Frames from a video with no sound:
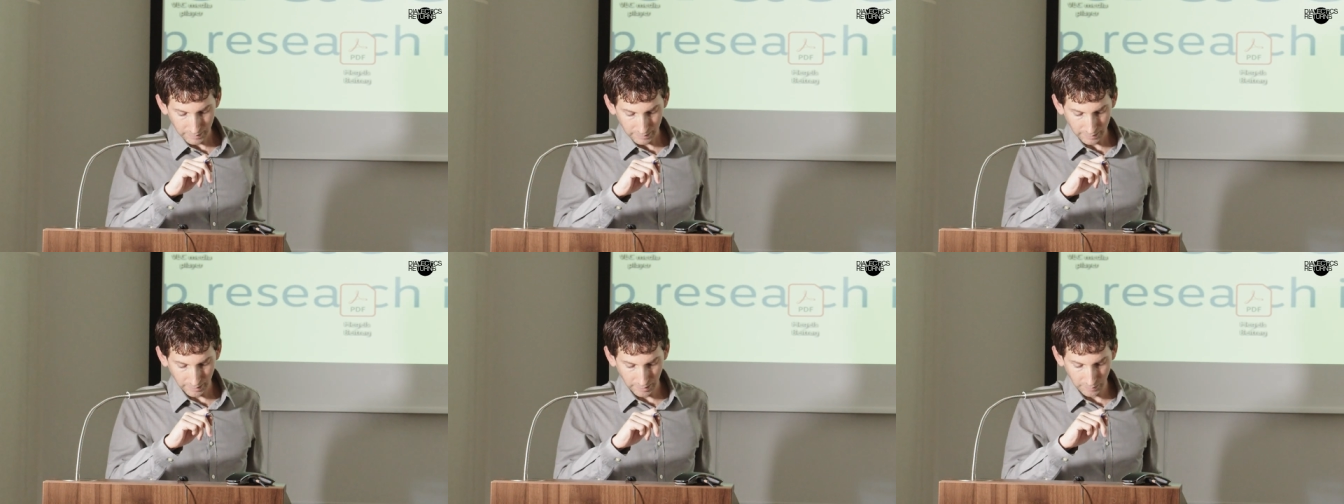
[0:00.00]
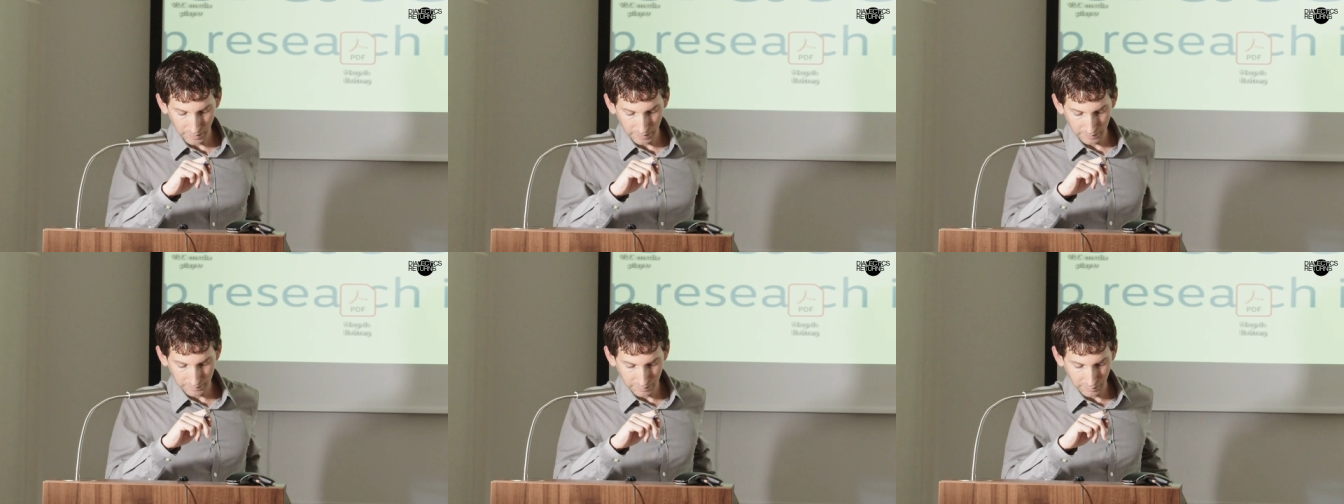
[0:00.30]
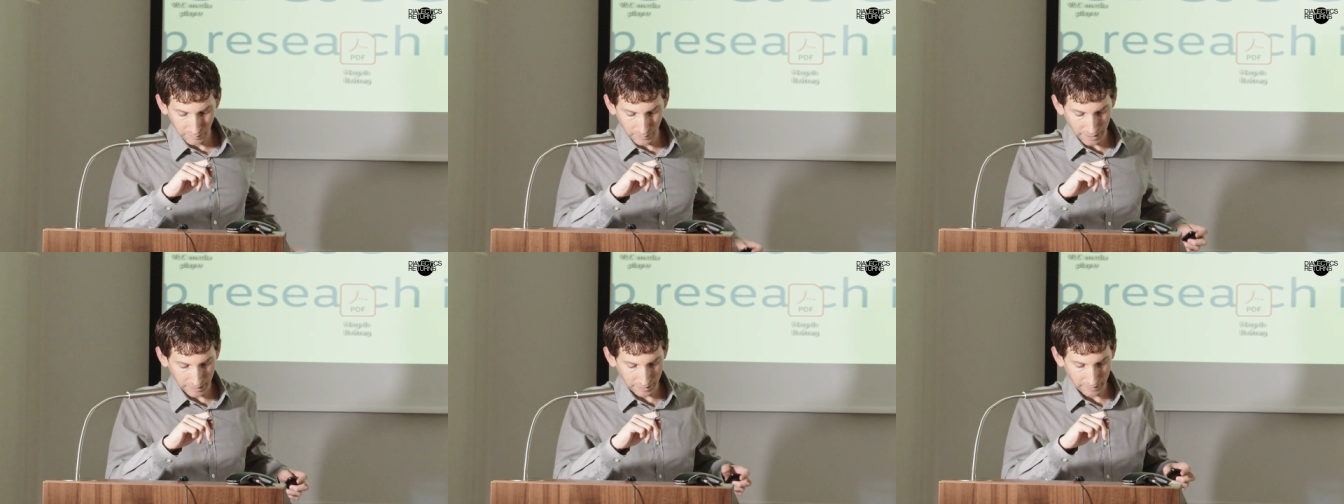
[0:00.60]
comments
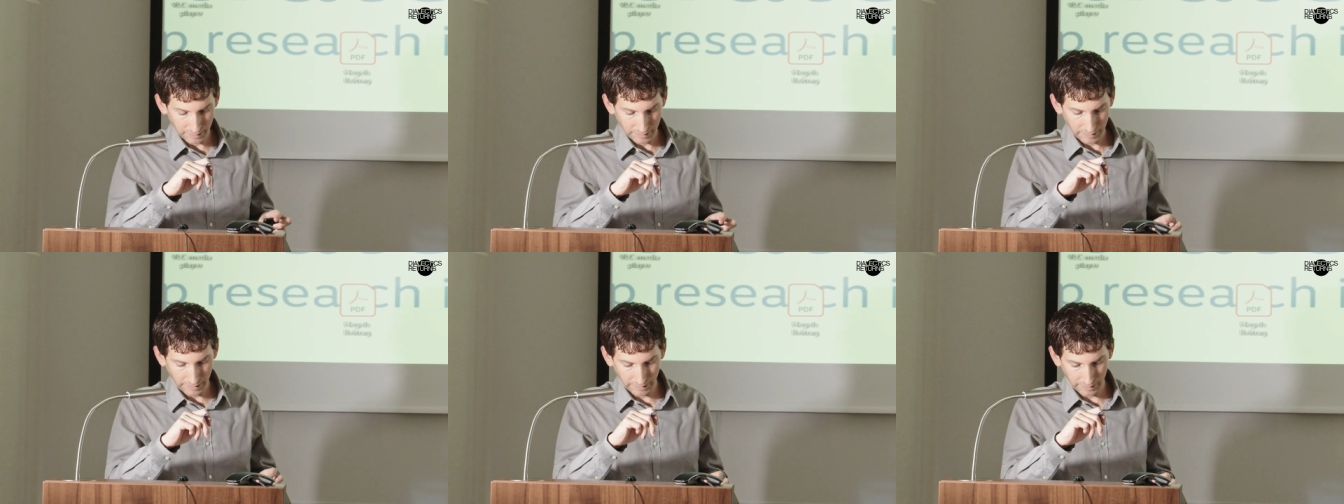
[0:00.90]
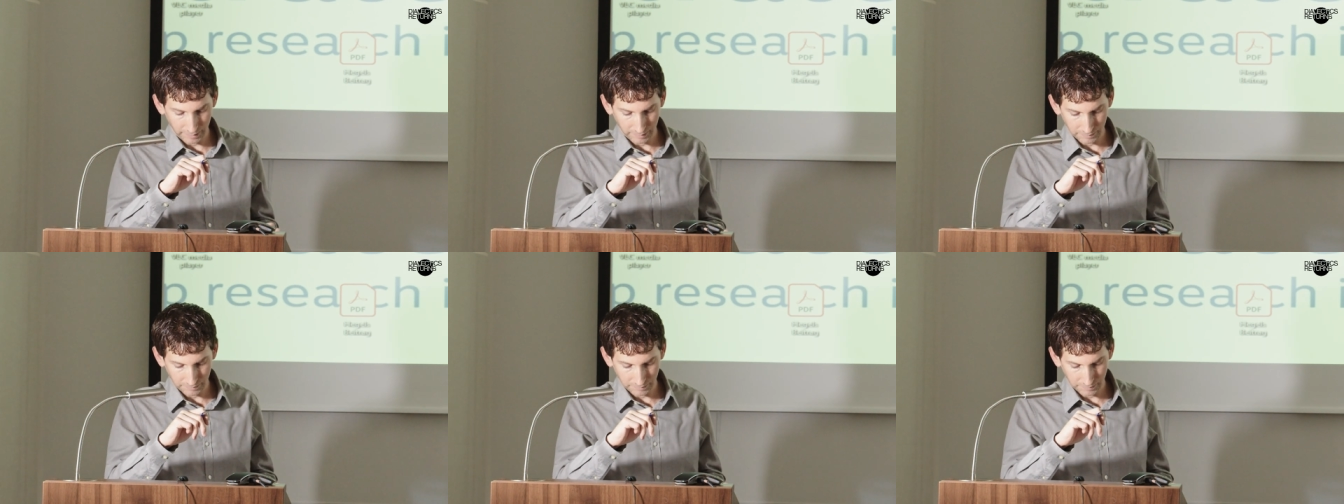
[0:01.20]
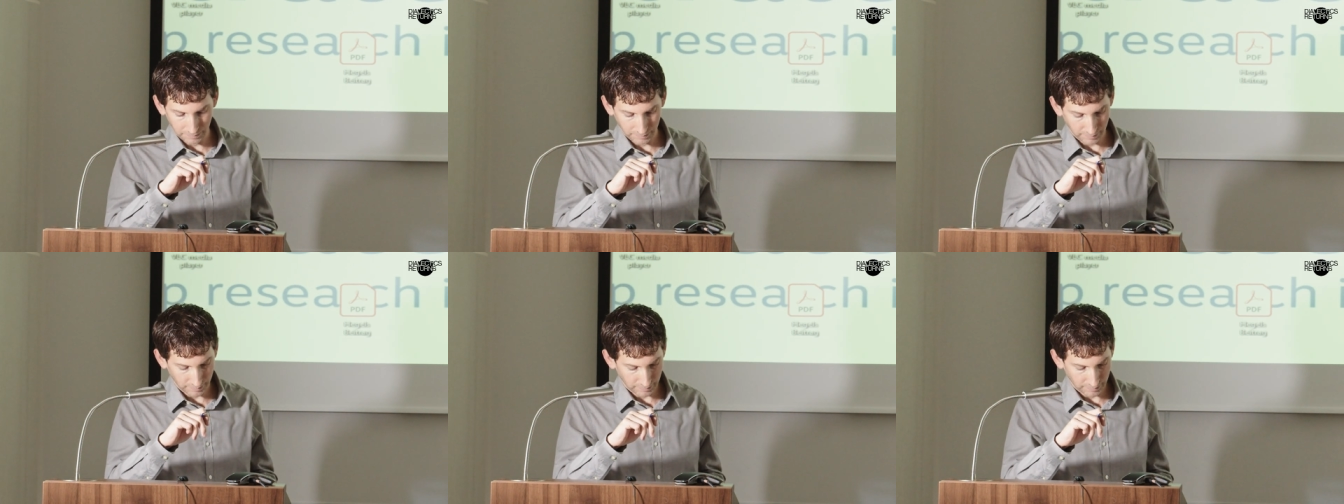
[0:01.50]
you might have
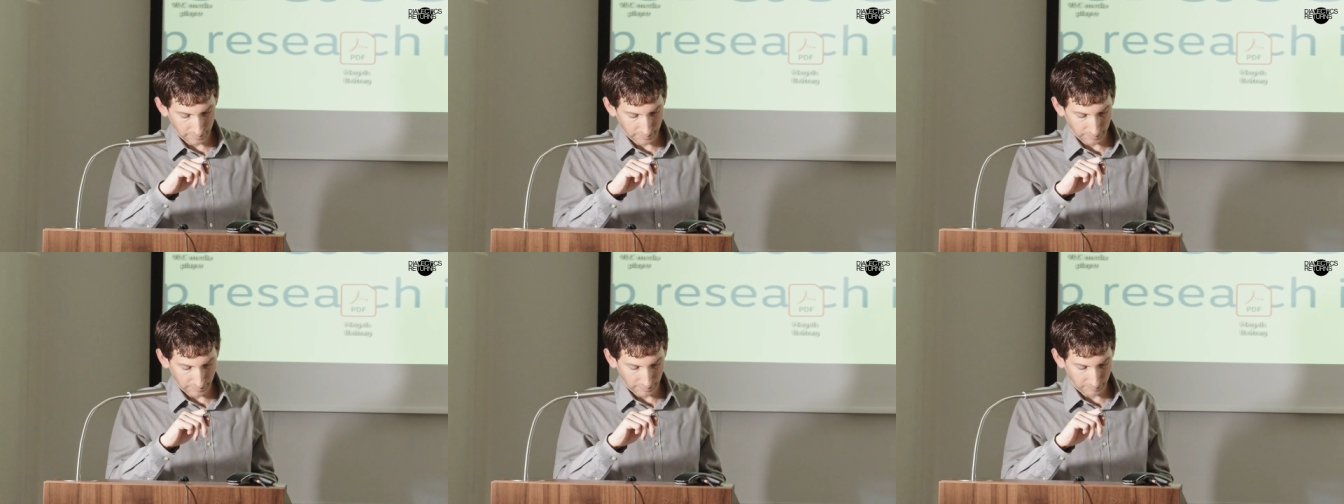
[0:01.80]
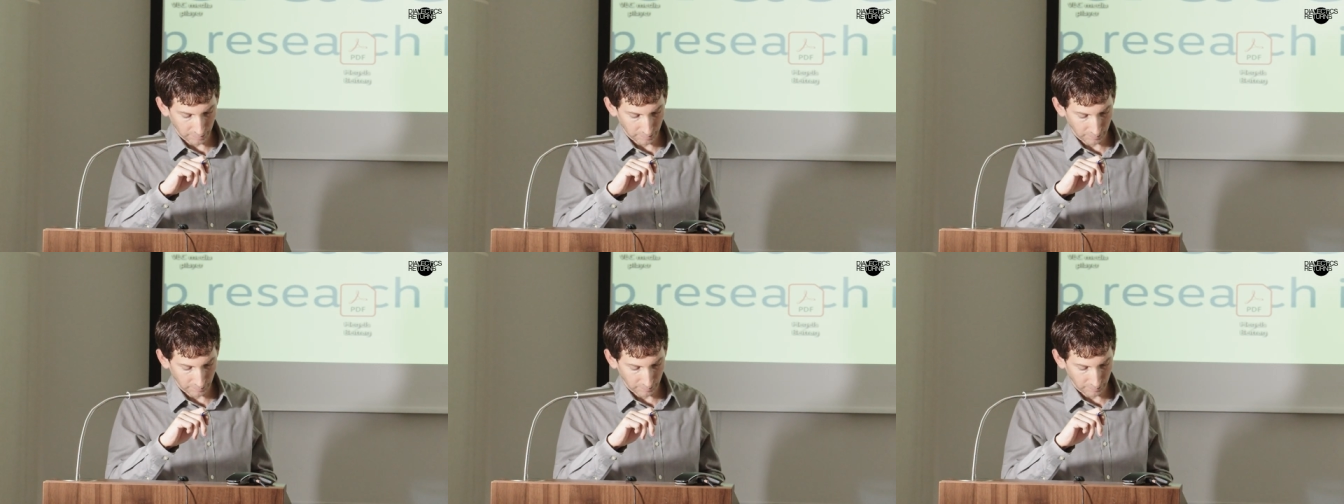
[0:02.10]
uh,